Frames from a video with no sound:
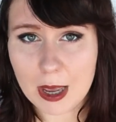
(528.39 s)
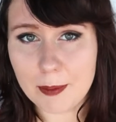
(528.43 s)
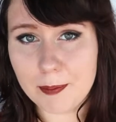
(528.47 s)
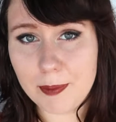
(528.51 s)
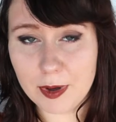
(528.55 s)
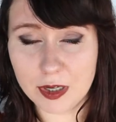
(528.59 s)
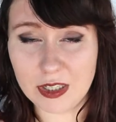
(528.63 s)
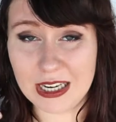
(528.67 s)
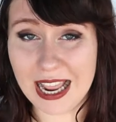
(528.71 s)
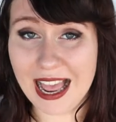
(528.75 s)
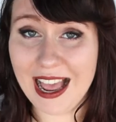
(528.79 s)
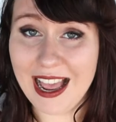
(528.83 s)

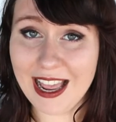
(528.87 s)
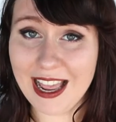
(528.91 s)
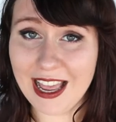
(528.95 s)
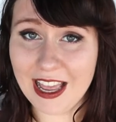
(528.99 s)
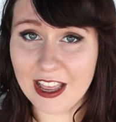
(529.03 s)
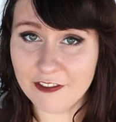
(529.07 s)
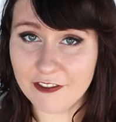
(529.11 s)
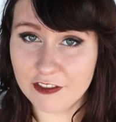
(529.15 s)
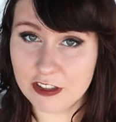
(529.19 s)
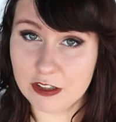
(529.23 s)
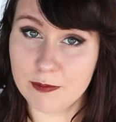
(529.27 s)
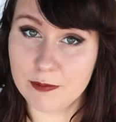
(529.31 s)
but I
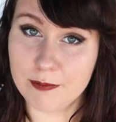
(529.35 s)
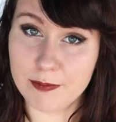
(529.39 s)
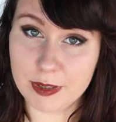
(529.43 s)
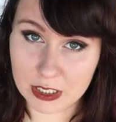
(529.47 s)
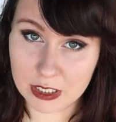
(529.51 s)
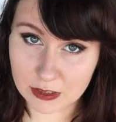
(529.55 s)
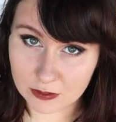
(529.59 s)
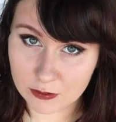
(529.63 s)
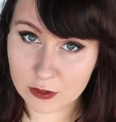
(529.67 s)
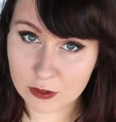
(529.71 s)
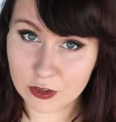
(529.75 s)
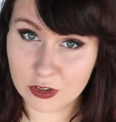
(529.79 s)
haven't
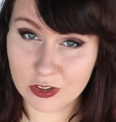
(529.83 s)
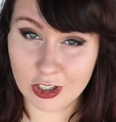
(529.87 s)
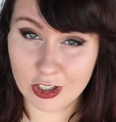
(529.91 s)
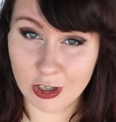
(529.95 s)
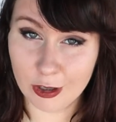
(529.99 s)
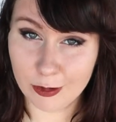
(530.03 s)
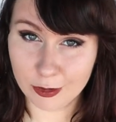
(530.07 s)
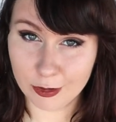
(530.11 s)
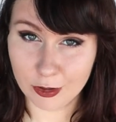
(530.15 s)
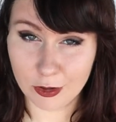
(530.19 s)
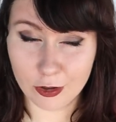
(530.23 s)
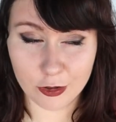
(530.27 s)
been to the
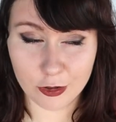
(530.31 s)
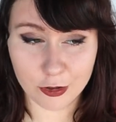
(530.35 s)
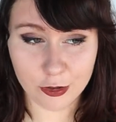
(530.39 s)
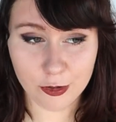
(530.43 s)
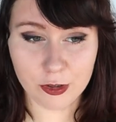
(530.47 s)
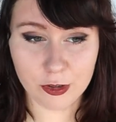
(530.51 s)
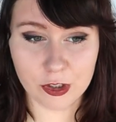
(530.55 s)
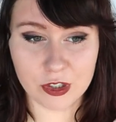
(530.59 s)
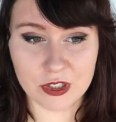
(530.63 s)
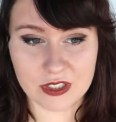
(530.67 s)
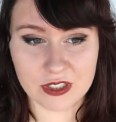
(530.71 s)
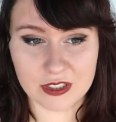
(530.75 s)

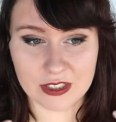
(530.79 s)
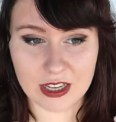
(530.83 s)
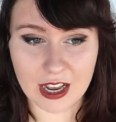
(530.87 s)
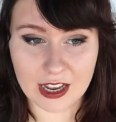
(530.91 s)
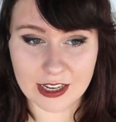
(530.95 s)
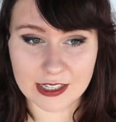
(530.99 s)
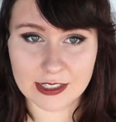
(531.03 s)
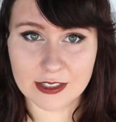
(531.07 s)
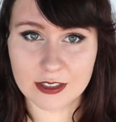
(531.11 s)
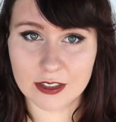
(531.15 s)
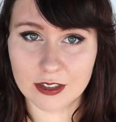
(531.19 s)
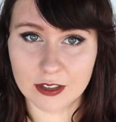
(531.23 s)
Tenderloin because
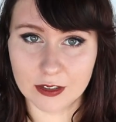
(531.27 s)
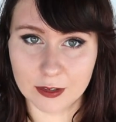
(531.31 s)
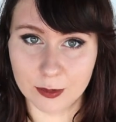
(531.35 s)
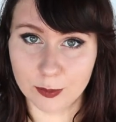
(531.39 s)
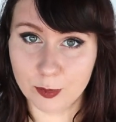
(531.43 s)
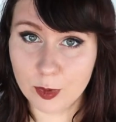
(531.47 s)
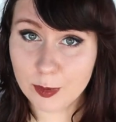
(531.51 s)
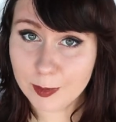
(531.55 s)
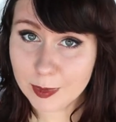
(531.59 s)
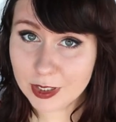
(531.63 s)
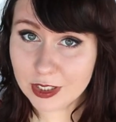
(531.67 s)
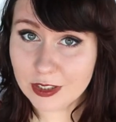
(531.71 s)
as a
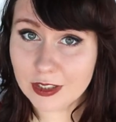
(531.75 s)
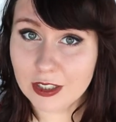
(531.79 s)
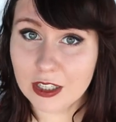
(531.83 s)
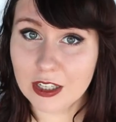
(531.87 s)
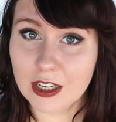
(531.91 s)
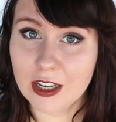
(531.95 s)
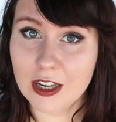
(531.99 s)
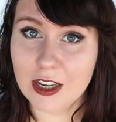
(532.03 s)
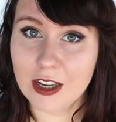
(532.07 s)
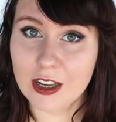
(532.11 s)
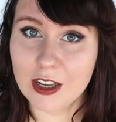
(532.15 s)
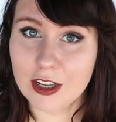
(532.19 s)
woman
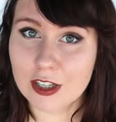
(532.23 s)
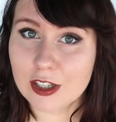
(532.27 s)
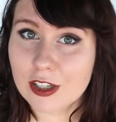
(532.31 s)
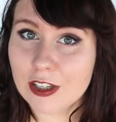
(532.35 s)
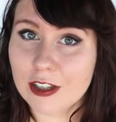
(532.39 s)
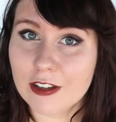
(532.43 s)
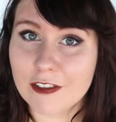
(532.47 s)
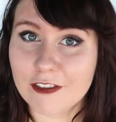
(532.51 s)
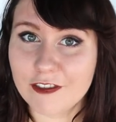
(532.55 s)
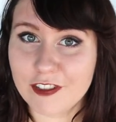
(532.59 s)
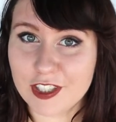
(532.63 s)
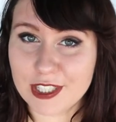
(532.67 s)

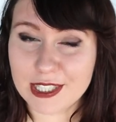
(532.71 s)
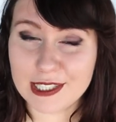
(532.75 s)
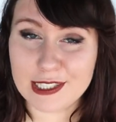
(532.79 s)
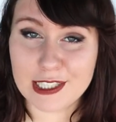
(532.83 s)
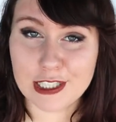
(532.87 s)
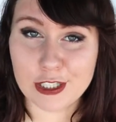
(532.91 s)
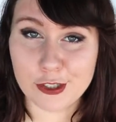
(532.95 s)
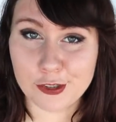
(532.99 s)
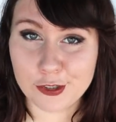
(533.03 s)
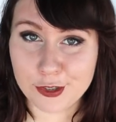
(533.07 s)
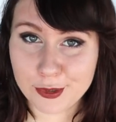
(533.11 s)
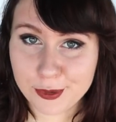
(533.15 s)

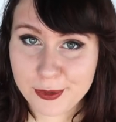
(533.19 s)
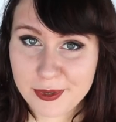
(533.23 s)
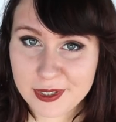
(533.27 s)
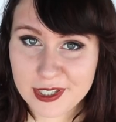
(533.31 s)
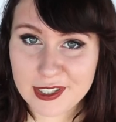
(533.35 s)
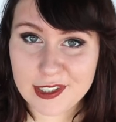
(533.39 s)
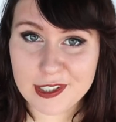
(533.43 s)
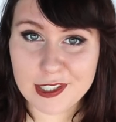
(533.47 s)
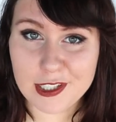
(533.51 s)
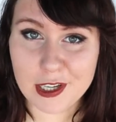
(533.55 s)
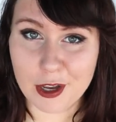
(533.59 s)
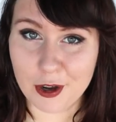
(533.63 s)
visiting a new
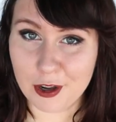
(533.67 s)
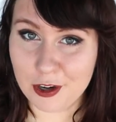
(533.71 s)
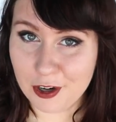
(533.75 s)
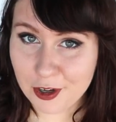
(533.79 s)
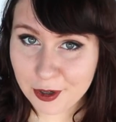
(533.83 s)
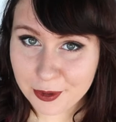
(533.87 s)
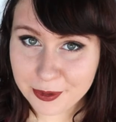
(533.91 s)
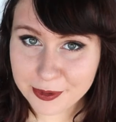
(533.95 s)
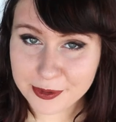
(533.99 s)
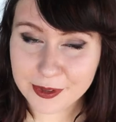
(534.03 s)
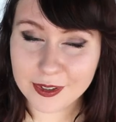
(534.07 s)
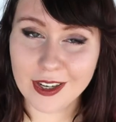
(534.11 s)
city
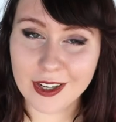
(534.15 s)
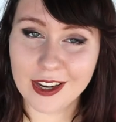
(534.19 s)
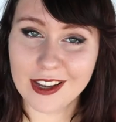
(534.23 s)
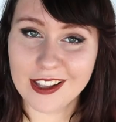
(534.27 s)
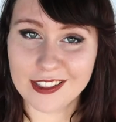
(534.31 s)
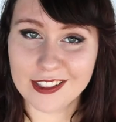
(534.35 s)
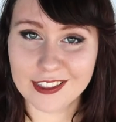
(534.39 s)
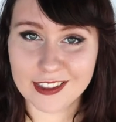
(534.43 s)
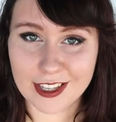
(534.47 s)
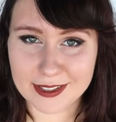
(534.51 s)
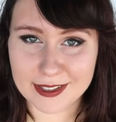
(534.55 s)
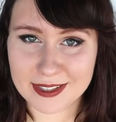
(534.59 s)
alone,
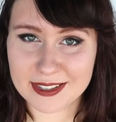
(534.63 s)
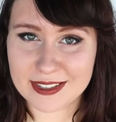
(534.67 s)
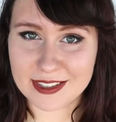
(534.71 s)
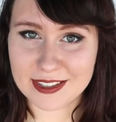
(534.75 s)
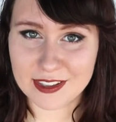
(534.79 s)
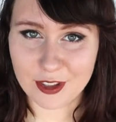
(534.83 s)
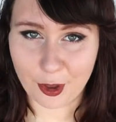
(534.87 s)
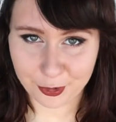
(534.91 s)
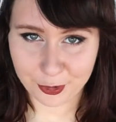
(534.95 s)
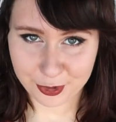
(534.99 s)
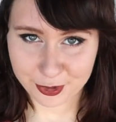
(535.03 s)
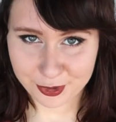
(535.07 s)
that's
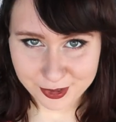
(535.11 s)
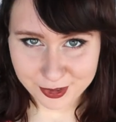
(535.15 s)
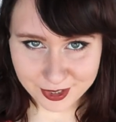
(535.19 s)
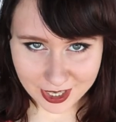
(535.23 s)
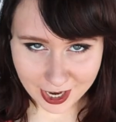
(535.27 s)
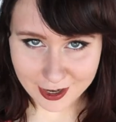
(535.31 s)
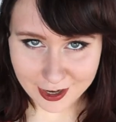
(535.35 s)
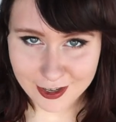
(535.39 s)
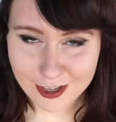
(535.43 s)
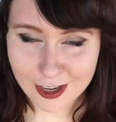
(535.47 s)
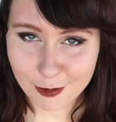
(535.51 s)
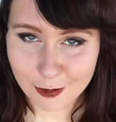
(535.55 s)
not a good
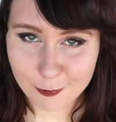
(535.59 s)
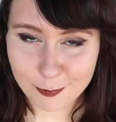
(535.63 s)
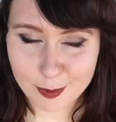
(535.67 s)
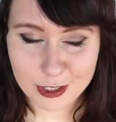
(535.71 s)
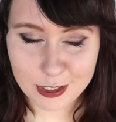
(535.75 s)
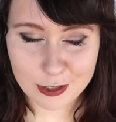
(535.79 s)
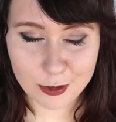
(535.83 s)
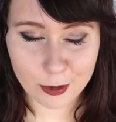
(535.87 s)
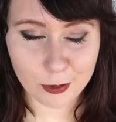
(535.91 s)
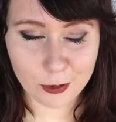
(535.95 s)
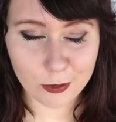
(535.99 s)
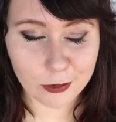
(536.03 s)
idea, I've
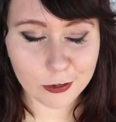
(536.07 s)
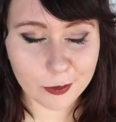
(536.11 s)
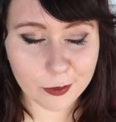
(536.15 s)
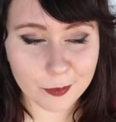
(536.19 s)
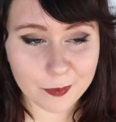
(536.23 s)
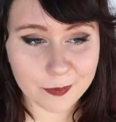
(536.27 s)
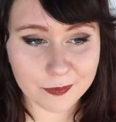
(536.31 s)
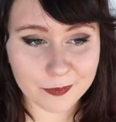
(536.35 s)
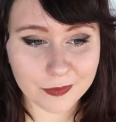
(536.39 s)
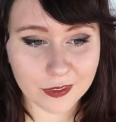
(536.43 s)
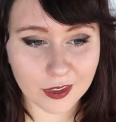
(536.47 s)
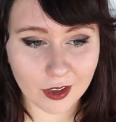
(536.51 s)
been told.
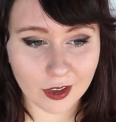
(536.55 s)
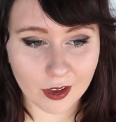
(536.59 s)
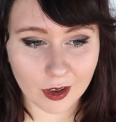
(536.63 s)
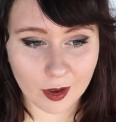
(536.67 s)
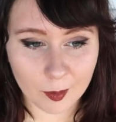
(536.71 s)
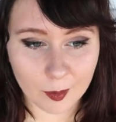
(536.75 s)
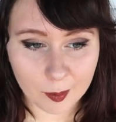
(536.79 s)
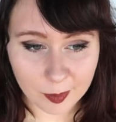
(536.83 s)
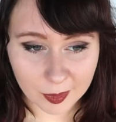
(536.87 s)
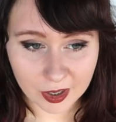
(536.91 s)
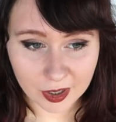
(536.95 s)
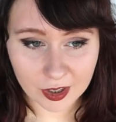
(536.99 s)

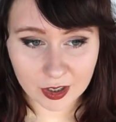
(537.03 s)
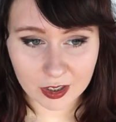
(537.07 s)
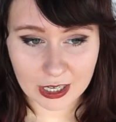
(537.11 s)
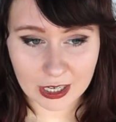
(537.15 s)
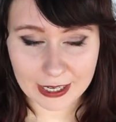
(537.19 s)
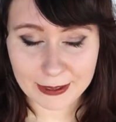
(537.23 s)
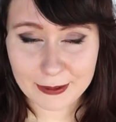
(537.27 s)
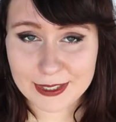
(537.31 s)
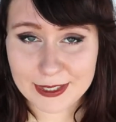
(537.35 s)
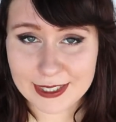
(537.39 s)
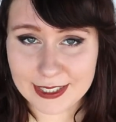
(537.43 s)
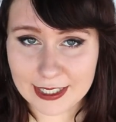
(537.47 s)
But
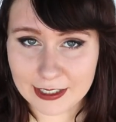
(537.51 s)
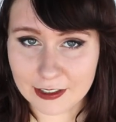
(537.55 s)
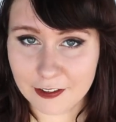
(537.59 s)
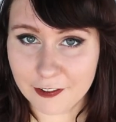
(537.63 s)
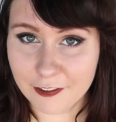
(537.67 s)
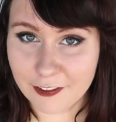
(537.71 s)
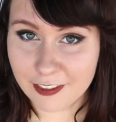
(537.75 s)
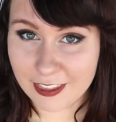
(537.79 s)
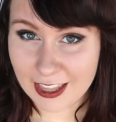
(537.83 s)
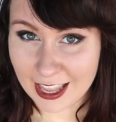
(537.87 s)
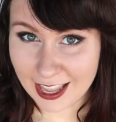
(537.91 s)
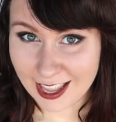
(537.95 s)
outside
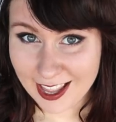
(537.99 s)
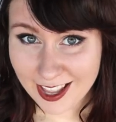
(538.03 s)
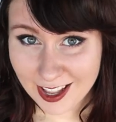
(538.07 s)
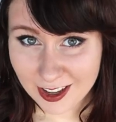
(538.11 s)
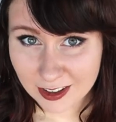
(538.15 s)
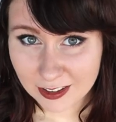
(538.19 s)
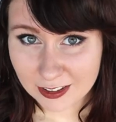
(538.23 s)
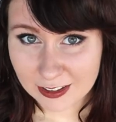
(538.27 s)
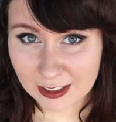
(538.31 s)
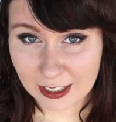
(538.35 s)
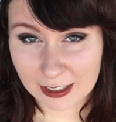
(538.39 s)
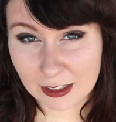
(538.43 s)
of there,
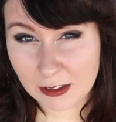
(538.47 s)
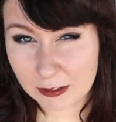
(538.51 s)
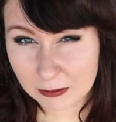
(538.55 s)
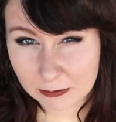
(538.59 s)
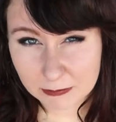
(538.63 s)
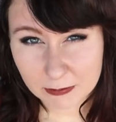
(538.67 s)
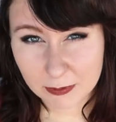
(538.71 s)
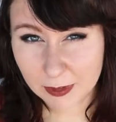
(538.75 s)
like,